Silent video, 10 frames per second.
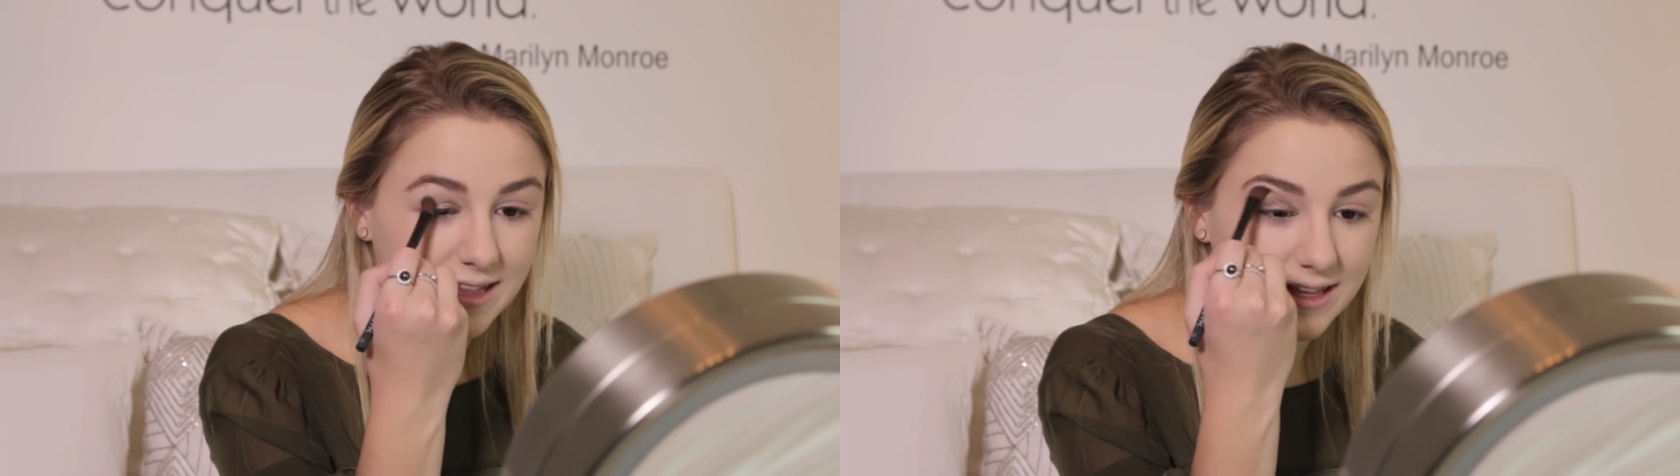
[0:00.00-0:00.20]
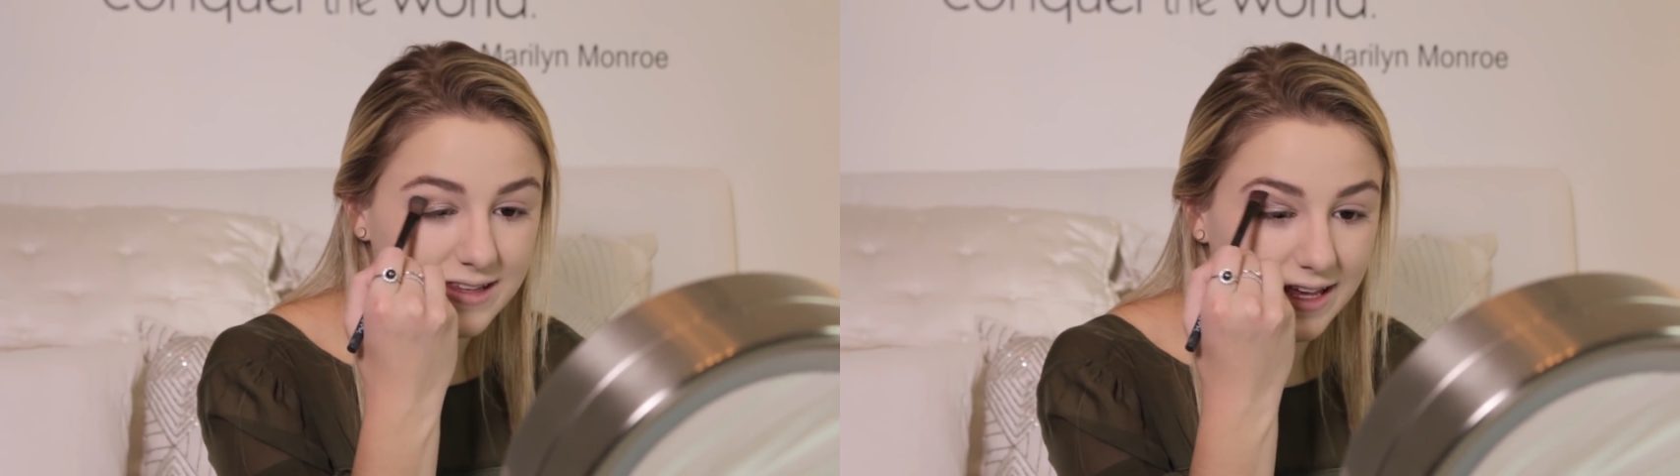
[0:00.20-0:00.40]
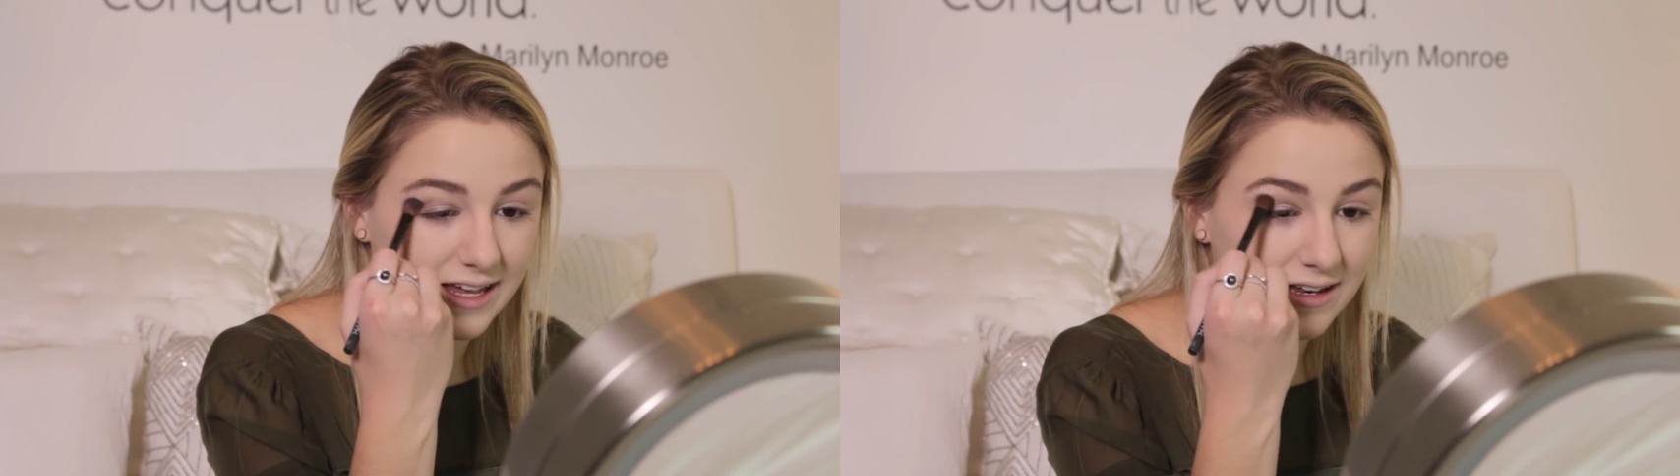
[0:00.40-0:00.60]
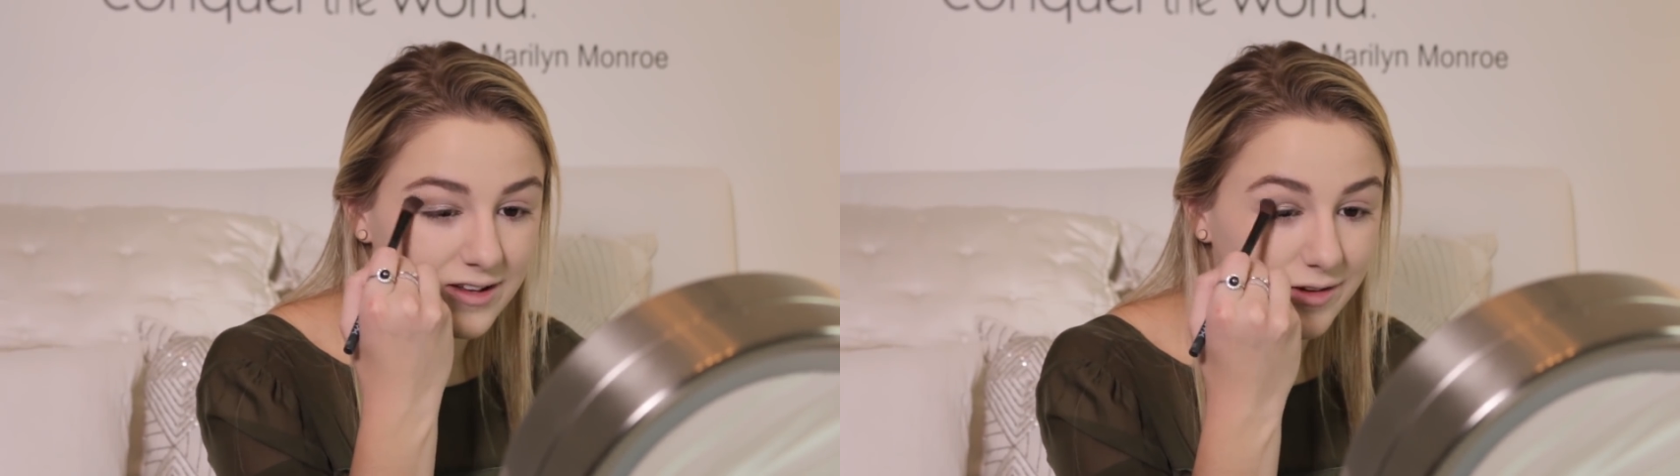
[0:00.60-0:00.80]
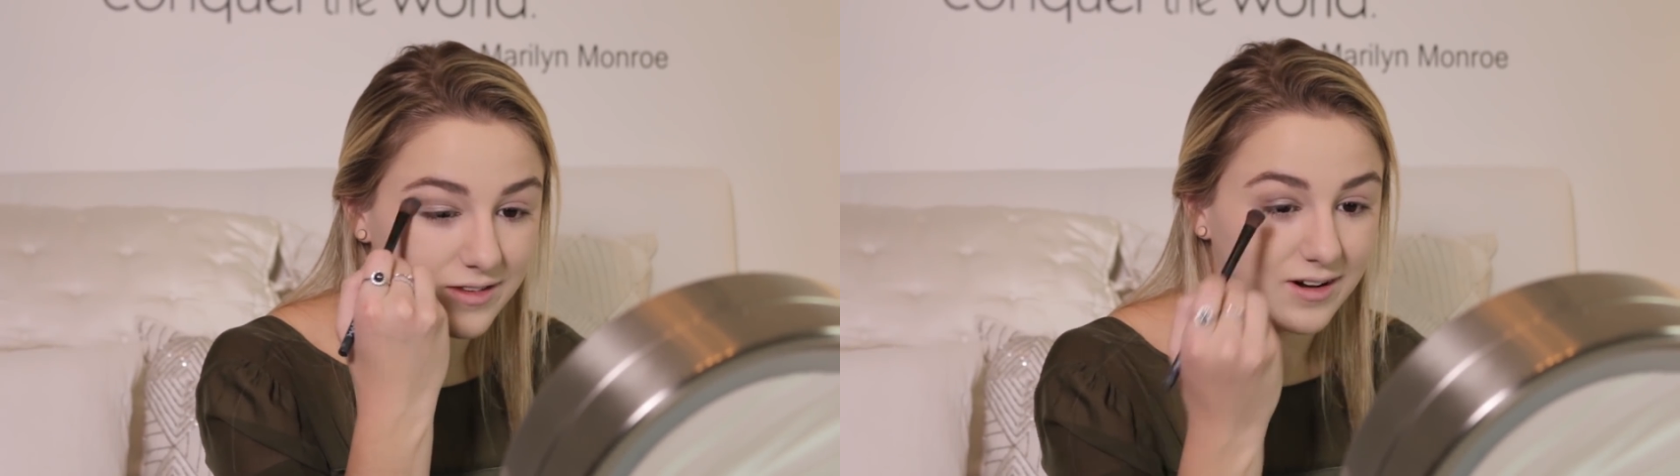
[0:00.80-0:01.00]
this in
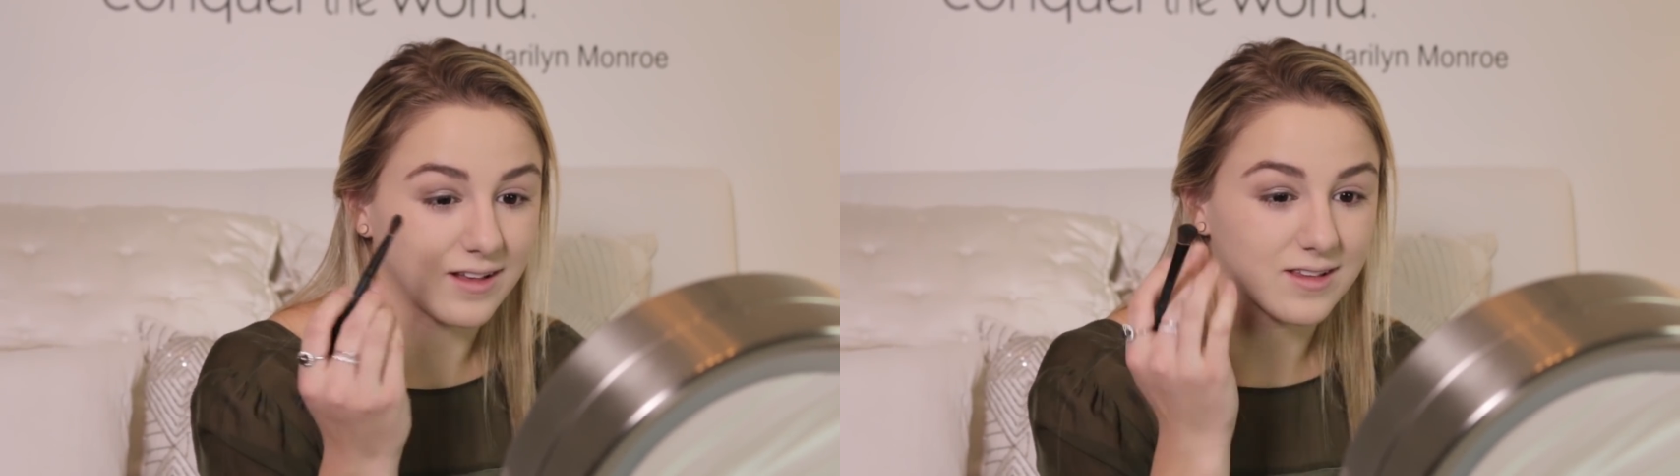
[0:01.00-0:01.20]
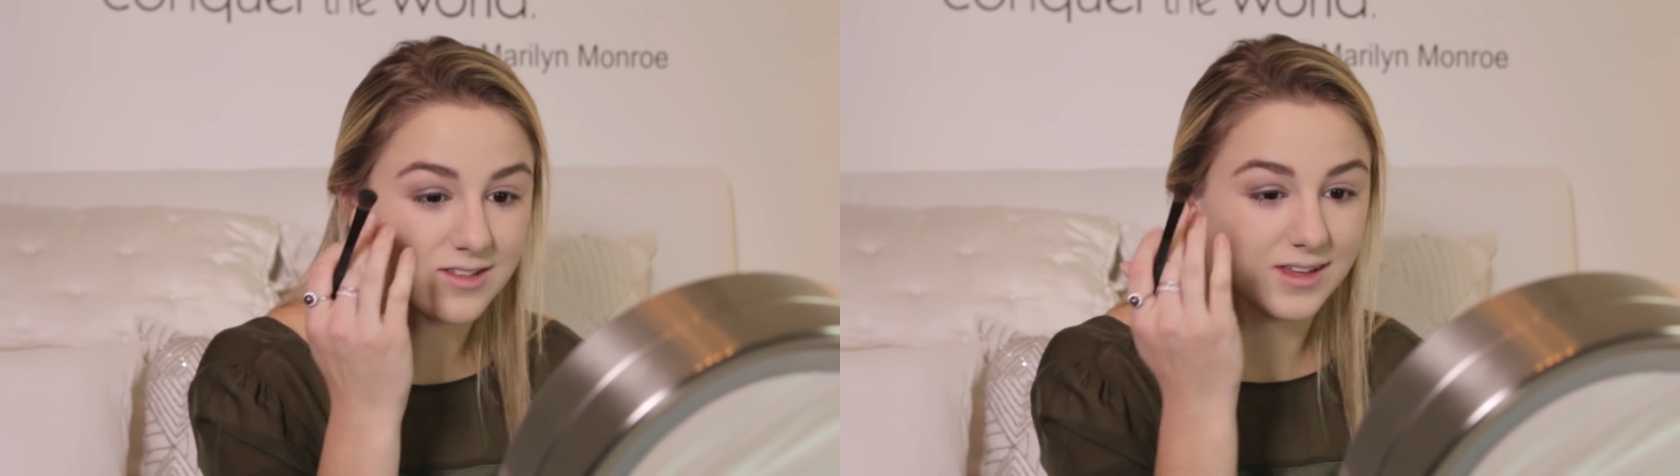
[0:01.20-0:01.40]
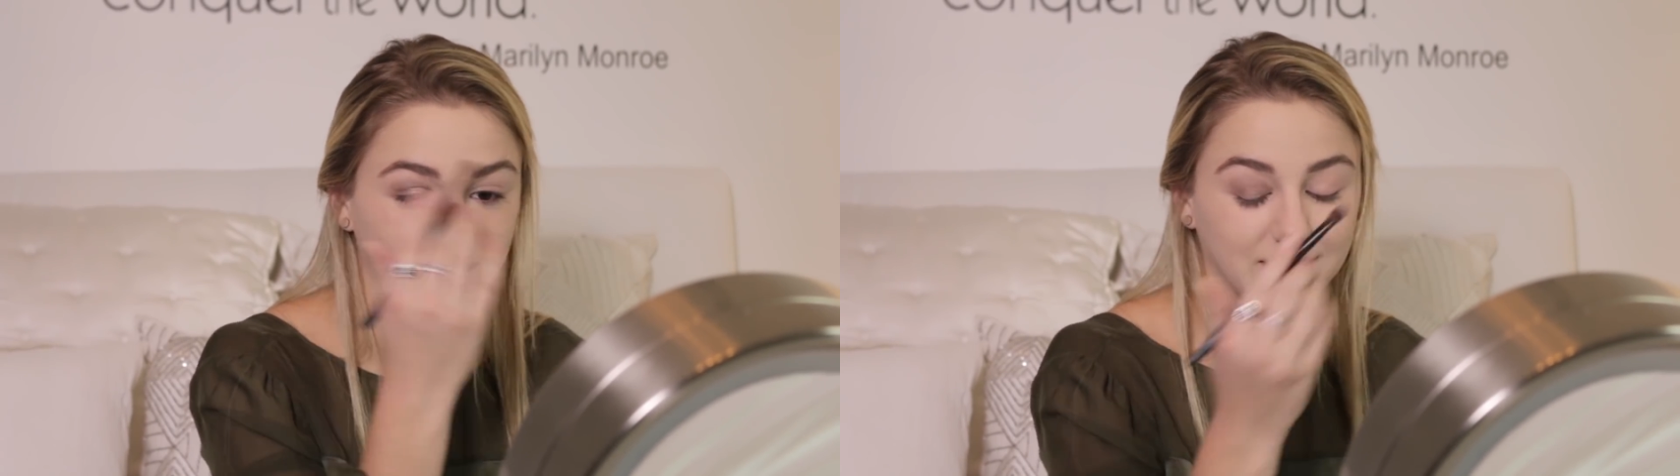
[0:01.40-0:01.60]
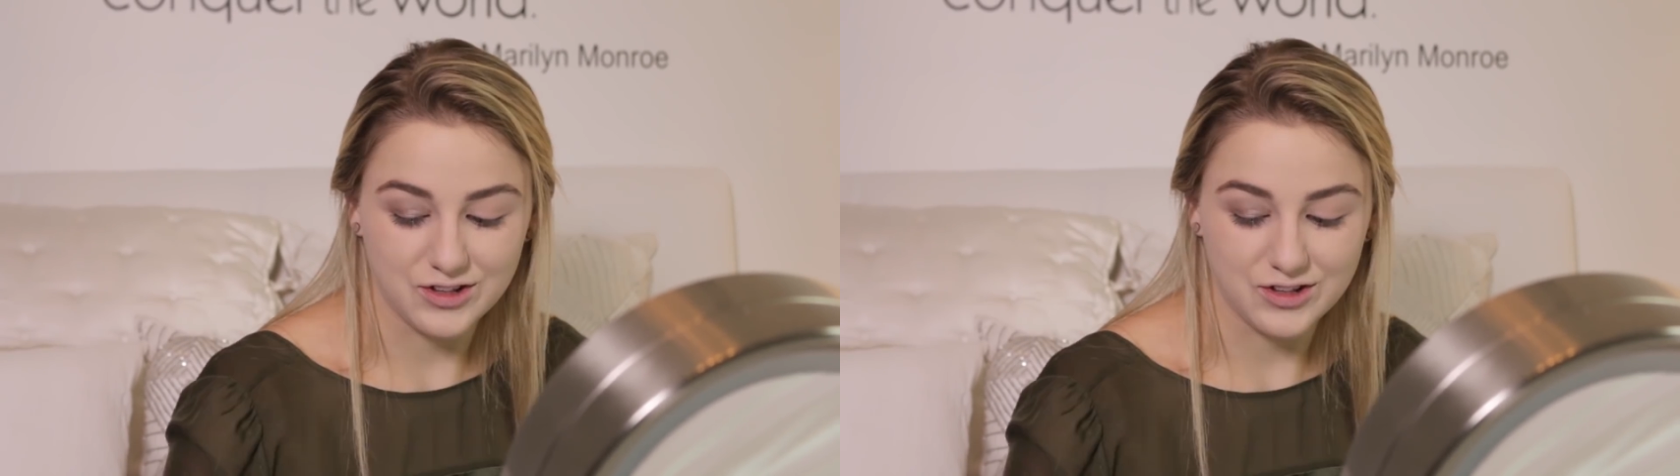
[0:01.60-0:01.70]
so it's not such like a